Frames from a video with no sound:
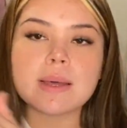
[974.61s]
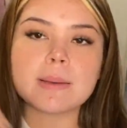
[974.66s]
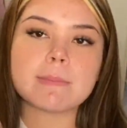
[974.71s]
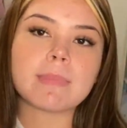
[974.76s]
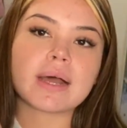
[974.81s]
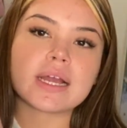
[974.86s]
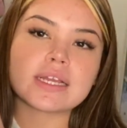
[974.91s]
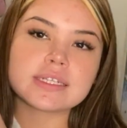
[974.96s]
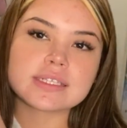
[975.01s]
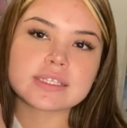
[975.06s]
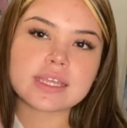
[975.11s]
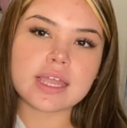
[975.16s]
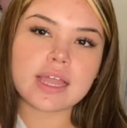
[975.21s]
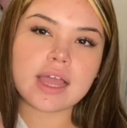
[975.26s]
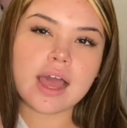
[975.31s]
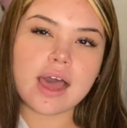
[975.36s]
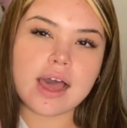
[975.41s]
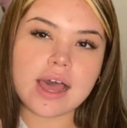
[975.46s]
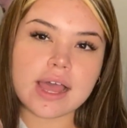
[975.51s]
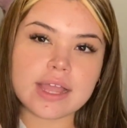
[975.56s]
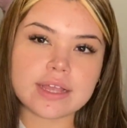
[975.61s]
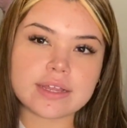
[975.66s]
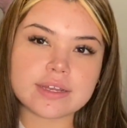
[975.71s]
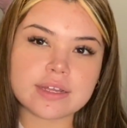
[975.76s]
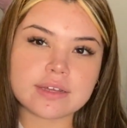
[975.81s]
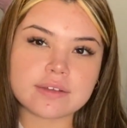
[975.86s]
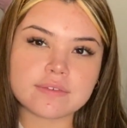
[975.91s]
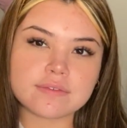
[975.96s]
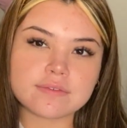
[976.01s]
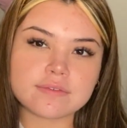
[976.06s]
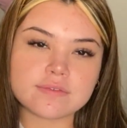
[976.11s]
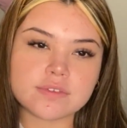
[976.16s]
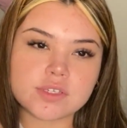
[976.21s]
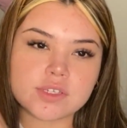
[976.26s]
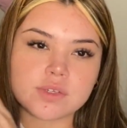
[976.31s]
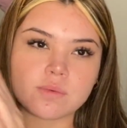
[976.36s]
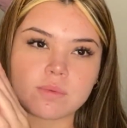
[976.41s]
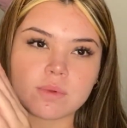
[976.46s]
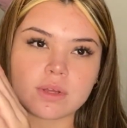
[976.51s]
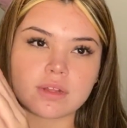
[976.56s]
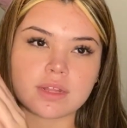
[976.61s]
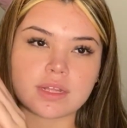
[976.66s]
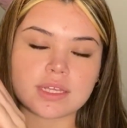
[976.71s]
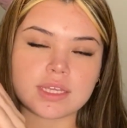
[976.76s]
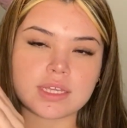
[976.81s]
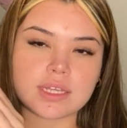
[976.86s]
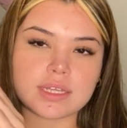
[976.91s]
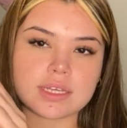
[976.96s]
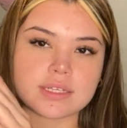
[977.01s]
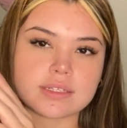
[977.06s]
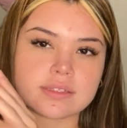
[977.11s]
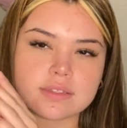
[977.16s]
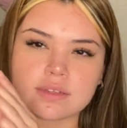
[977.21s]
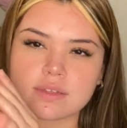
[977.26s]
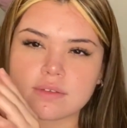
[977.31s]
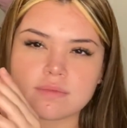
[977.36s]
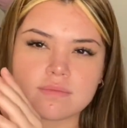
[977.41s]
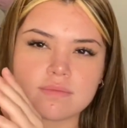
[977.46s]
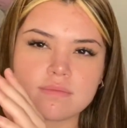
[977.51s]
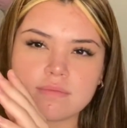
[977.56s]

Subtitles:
mine's like high enough to where like he doesn't